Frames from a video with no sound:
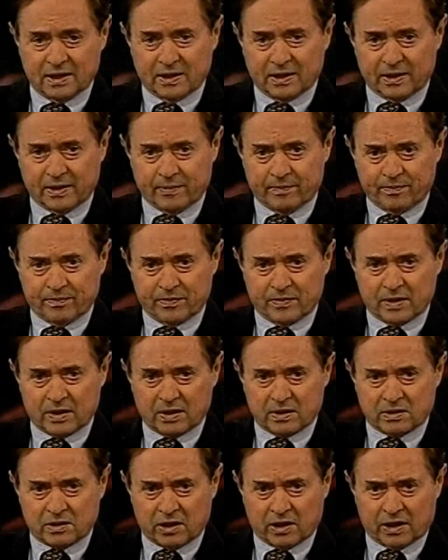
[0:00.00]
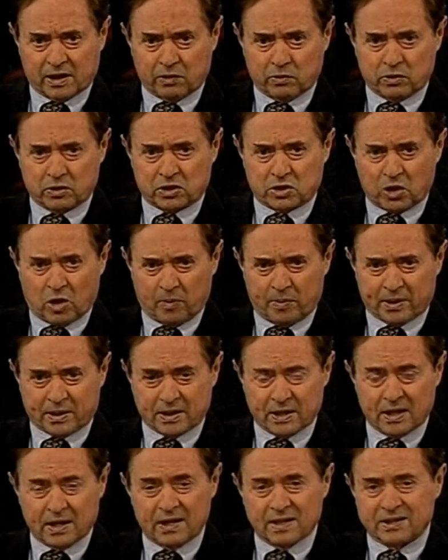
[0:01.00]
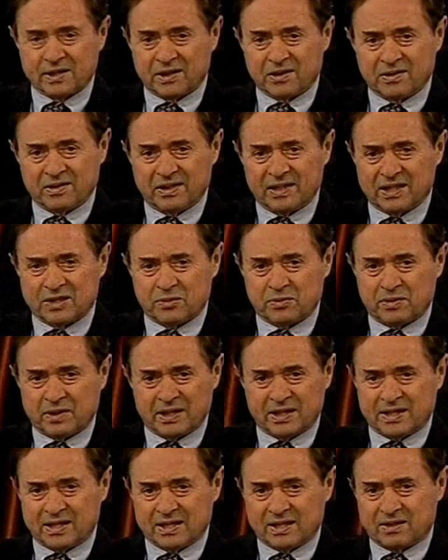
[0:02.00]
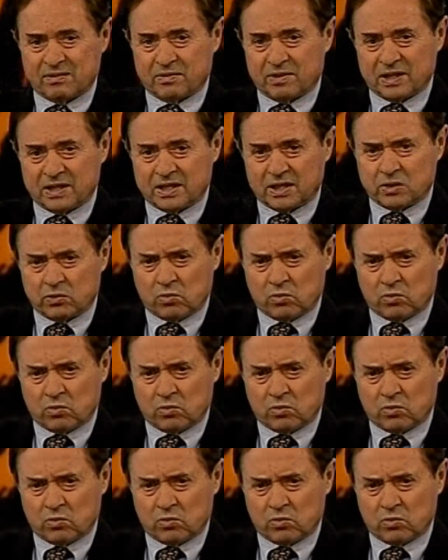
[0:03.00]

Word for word: um, Turkey would stop it. So this, this, is, this is